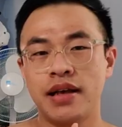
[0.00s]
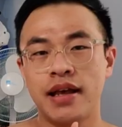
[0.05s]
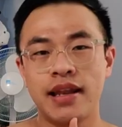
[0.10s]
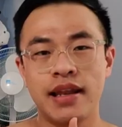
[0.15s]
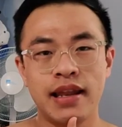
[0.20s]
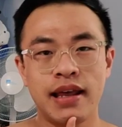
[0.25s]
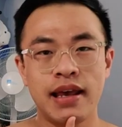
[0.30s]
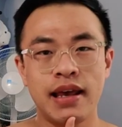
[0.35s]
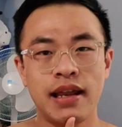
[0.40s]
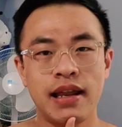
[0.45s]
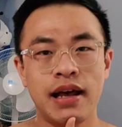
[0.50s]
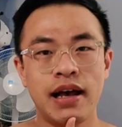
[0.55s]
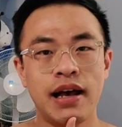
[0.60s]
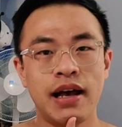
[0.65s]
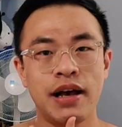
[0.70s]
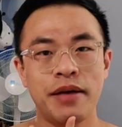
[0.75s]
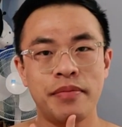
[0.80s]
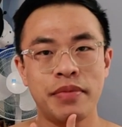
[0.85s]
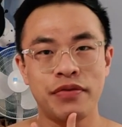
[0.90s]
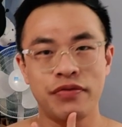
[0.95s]
And
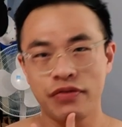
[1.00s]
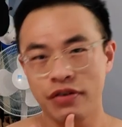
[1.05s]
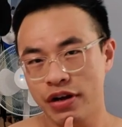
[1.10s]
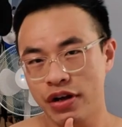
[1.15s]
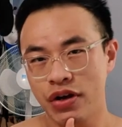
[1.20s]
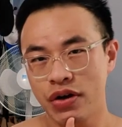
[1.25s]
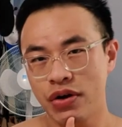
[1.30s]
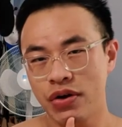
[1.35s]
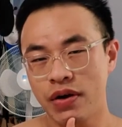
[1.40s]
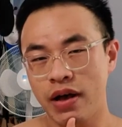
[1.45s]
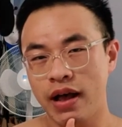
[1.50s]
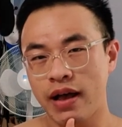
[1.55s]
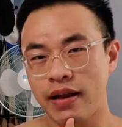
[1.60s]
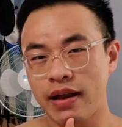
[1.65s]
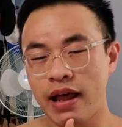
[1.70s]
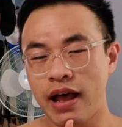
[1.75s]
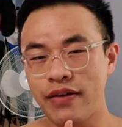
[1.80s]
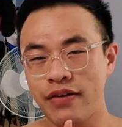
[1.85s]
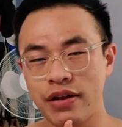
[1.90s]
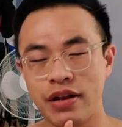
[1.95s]
then before I go, I'm
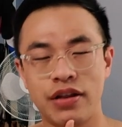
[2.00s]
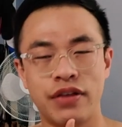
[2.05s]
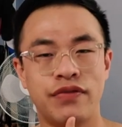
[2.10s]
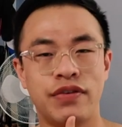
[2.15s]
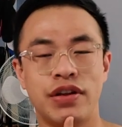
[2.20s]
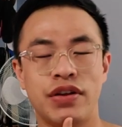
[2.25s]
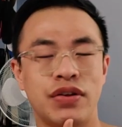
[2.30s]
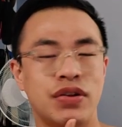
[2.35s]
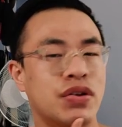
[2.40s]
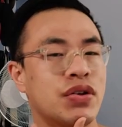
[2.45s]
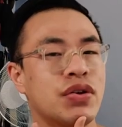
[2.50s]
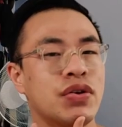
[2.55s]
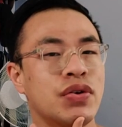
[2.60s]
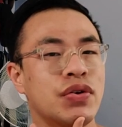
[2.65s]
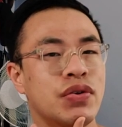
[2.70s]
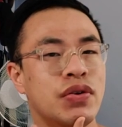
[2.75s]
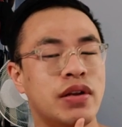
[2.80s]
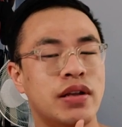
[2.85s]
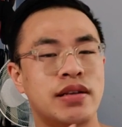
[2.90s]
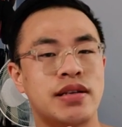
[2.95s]
gonna have another video
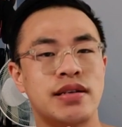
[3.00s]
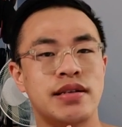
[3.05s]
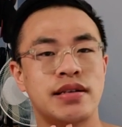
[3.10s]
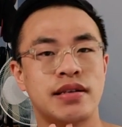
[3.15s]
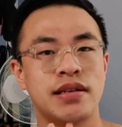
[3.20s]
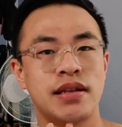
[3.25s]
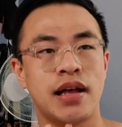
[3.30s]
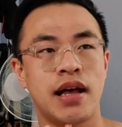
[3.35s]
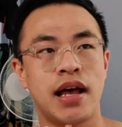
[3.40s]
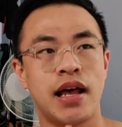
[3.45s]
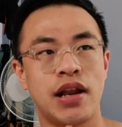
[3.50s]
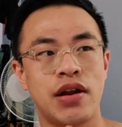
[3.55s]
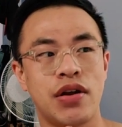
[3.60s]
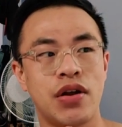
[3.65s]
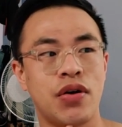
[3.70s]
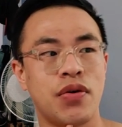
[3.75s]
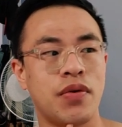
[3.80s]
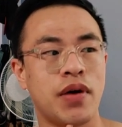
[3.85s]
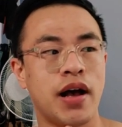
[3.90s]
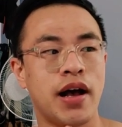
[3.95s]
soon. It's just, I don't
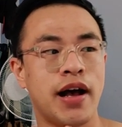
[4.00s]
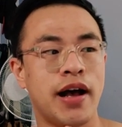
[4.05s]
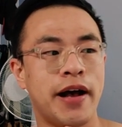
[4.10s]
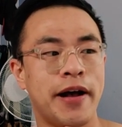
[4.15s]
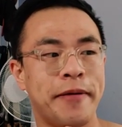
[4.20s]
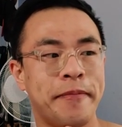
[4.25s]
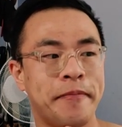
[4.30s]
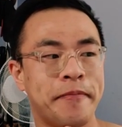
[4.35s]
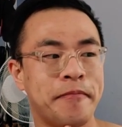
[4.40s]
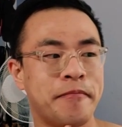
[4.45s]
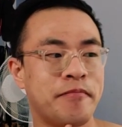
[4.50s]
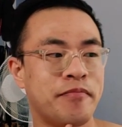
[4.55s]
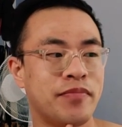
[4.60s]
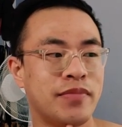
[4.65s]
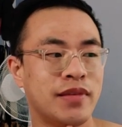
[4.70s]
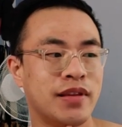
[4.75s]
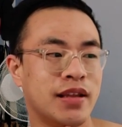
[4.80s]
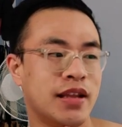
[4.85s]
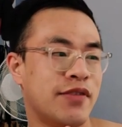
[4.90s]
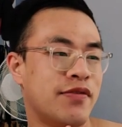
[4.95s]
know
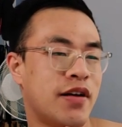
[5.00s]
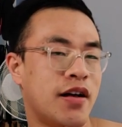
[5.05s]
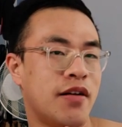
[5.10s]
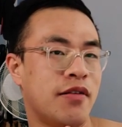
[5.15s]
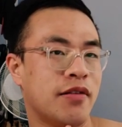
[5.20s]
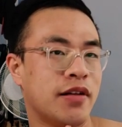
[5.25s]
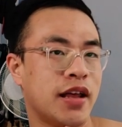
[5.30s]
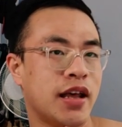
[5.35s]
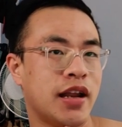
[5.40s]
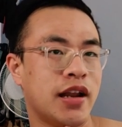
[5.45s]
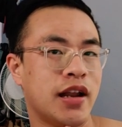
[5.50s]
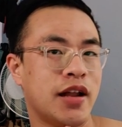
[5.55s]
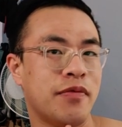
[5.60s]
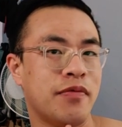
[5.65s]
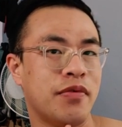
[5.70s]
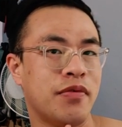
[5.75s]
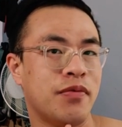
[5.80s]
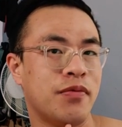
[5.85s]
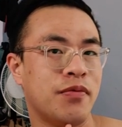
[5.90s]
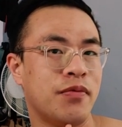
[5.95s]
if I'll get it
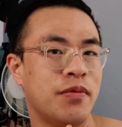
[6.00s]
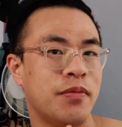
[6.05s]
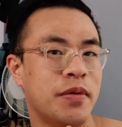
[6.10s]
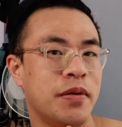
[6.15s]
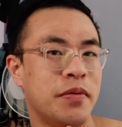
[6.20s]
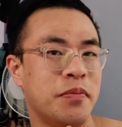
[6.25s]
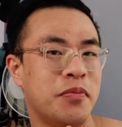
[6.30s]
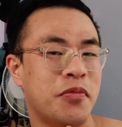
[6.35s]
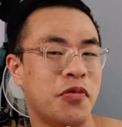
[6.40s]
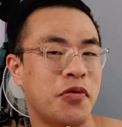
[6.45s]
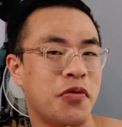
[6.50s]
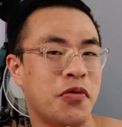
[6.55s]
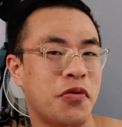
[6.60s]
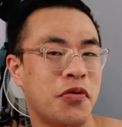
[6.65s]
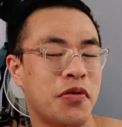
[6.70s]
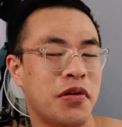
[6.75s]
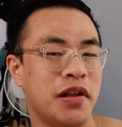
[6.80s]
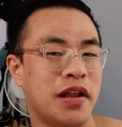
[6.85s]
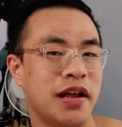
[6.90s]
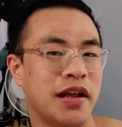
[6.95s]
up
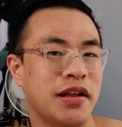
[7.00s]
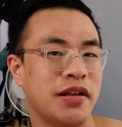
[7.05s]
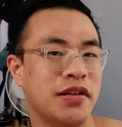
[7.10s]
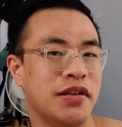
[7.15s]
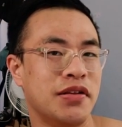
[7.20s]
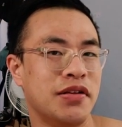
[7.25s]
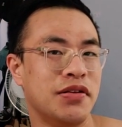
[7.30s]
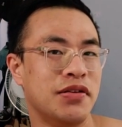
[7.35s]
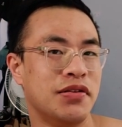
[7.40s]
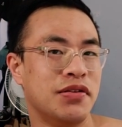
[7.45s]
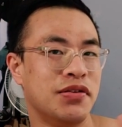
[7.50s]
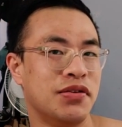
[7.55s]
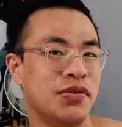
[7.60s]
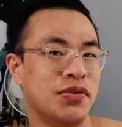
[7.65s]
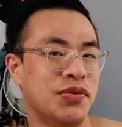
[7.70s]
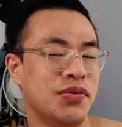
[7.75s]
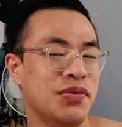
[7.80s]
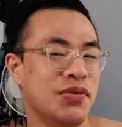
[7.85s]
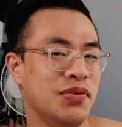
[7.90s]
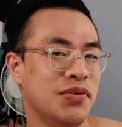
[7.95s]
more like
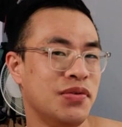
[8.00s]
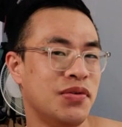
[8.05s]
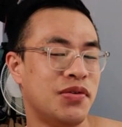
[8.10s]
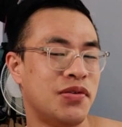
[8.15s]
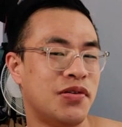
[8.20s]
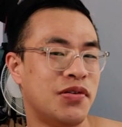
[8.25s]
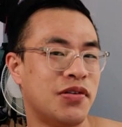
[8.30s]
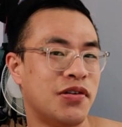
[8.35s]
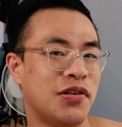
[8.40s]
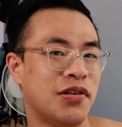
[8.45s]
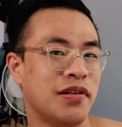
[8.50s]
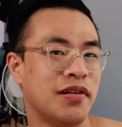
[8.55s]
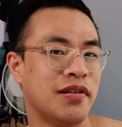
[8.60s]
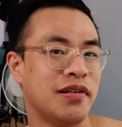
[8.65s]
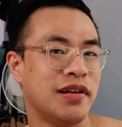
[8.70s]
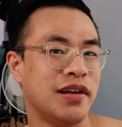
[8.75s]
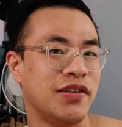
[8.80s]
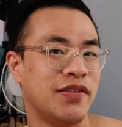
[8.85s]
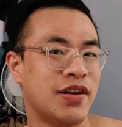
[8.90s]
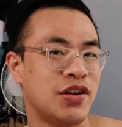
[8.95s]
soon or
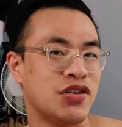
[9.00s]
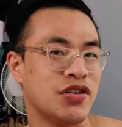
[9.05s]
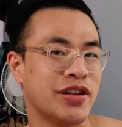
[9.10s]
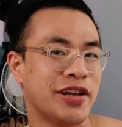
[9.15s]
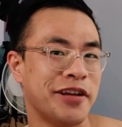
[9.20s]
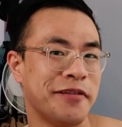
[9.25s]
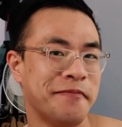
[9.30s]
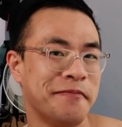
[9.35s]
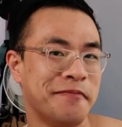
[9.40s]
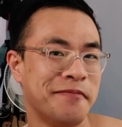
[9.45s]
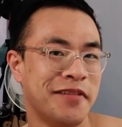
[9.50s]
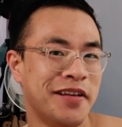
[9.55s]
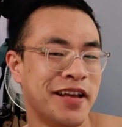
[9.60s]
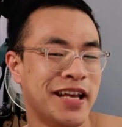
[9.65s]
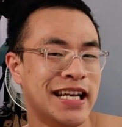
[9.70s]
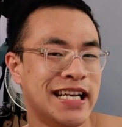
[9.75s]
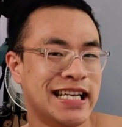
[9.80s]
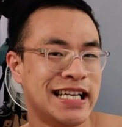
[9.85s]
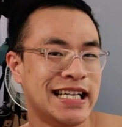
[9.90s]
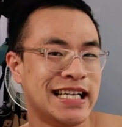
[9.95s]
eventually,
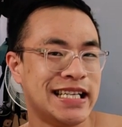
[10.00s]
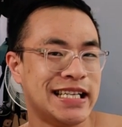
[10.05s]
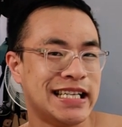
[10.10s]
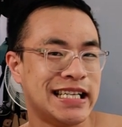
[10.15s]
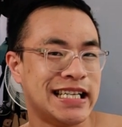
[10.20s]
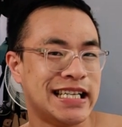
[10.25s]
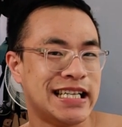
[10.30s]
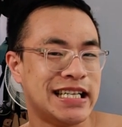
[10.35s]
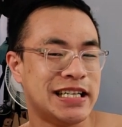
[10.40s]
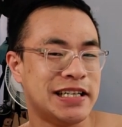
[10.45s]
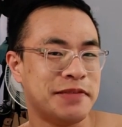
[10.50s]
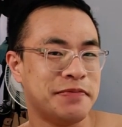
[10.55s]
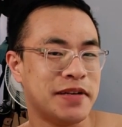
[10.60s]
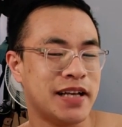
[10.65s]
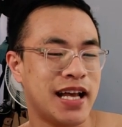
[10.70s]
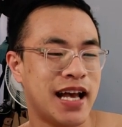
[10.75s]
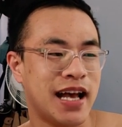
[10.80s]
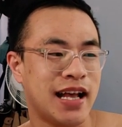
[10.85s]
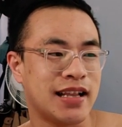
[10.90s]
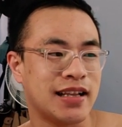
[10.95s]
but
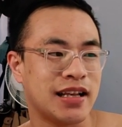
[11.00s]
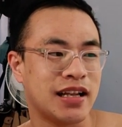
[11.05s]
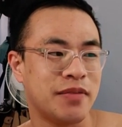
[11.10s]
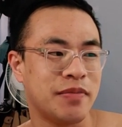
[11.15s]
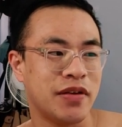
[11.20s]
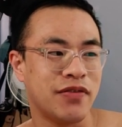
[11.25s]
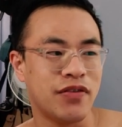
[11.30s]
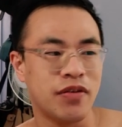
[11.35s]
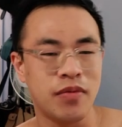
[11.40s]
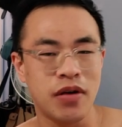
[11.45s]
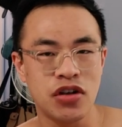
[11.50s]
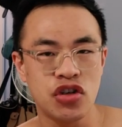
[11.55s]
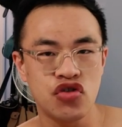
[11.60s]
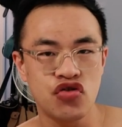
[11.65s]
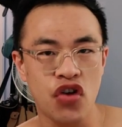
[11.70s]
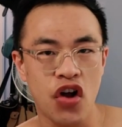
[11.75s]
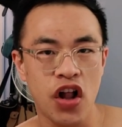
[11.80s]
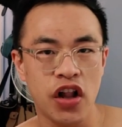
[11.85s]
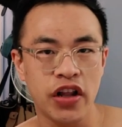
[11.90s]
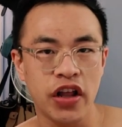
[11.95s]
yeah, it's gonna be from
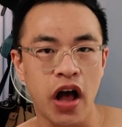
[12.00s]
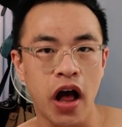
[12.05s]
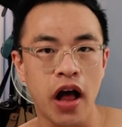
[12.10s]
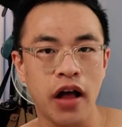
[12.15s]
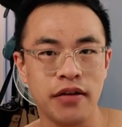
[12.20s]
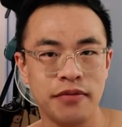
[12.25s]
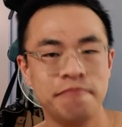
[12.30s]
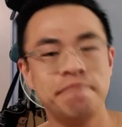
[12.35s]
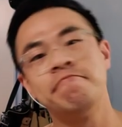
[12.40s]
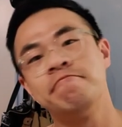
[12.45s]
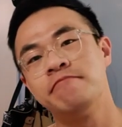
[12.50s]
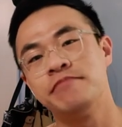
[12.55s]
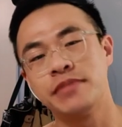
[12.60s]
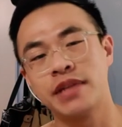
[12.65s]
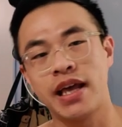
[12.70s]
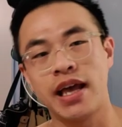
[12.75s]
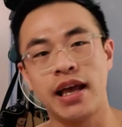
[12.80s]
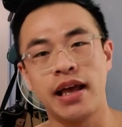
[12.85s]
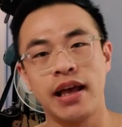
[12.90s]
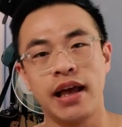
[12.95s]
Australia.
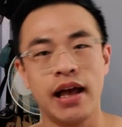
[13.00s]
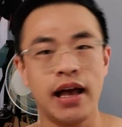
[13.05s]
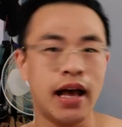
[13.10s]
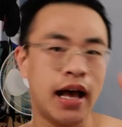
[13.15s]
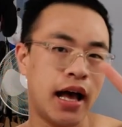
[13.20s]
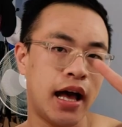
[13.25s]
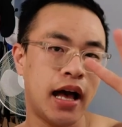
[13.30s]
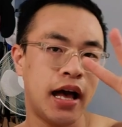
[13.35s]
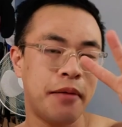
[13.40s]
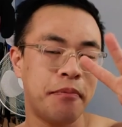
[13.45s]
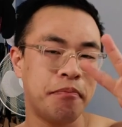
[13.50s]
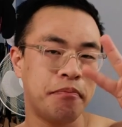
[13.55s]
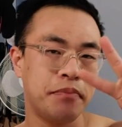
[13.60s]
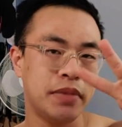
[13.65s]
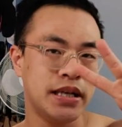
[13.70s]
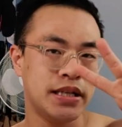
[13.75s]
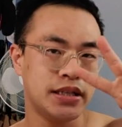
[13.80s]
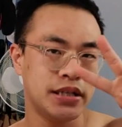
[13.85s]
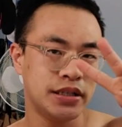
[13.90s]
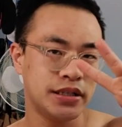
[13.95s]
Okay,
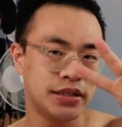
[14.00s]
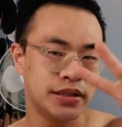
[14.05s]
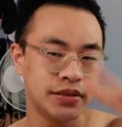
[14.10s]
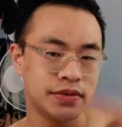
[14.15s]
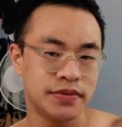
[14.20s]
peace.